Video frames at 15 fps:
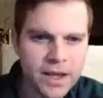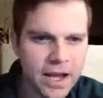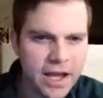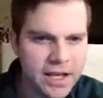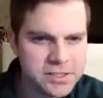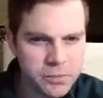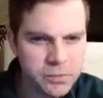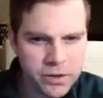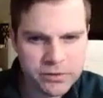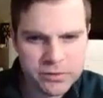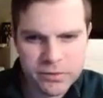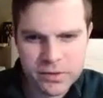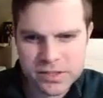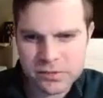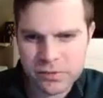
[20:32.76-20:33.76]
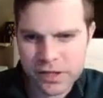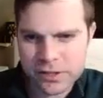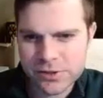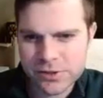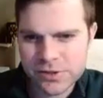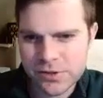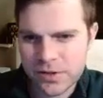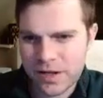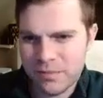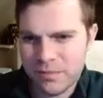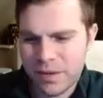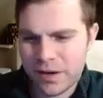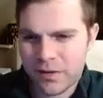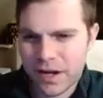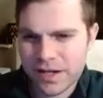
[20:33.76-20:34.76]
As you work through these questions, you'll get a
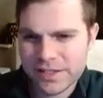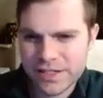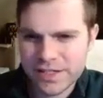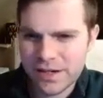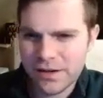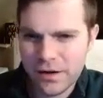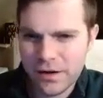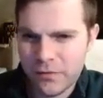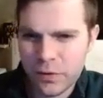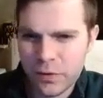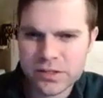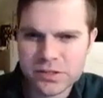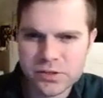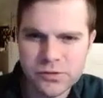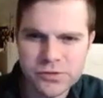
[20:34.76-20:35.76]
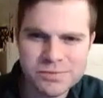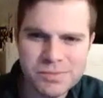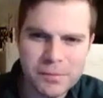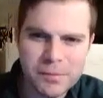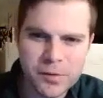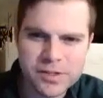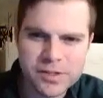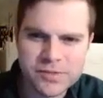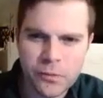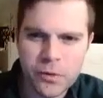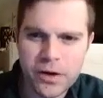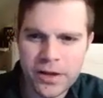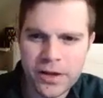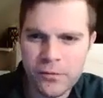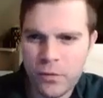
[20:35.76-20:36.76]
better idea of what this newspaper is
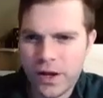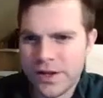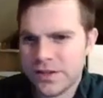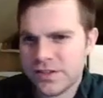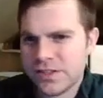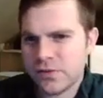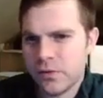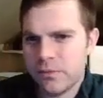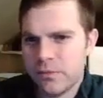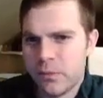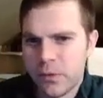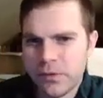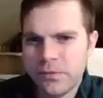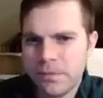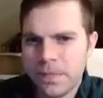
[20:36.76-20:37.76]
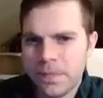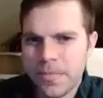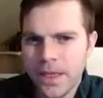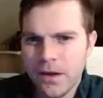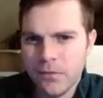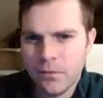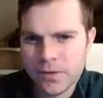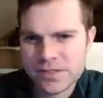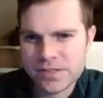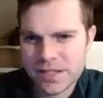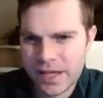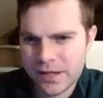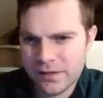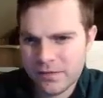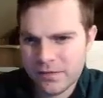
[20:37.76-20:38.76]
for and why it's so important. Once
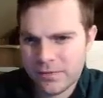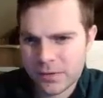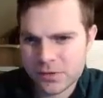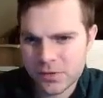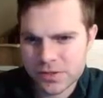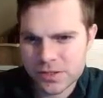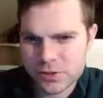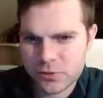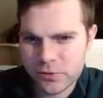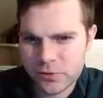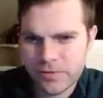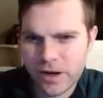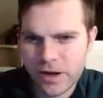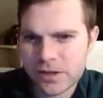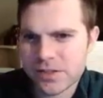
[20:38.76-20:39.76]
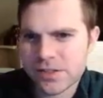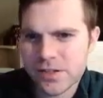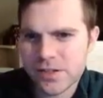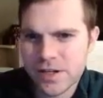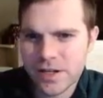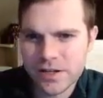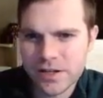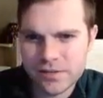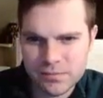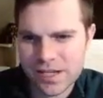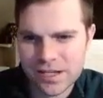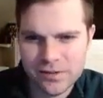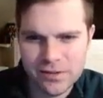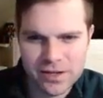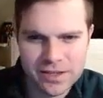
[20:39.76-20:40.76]
again, first one's a true-false.
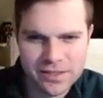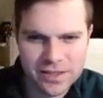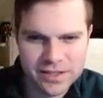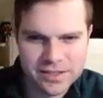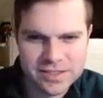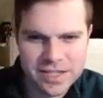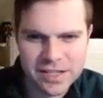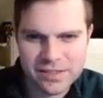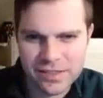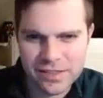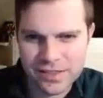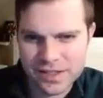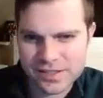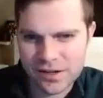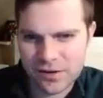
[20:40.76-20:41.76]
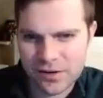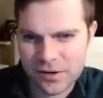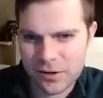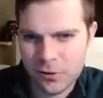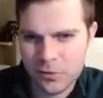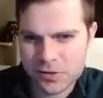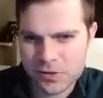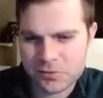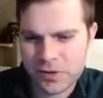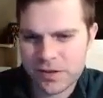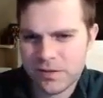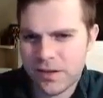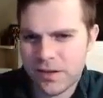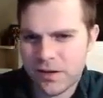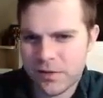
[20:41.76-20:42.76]
Take a look at the date that this article was
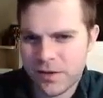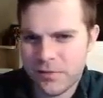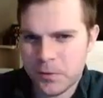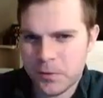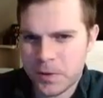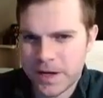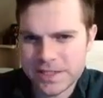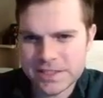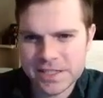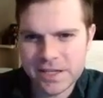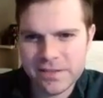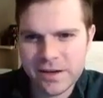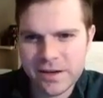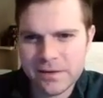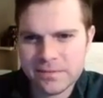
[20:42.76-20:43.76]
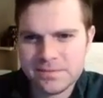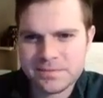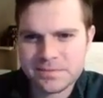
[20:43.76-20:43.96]
written. It'll give you an idea there.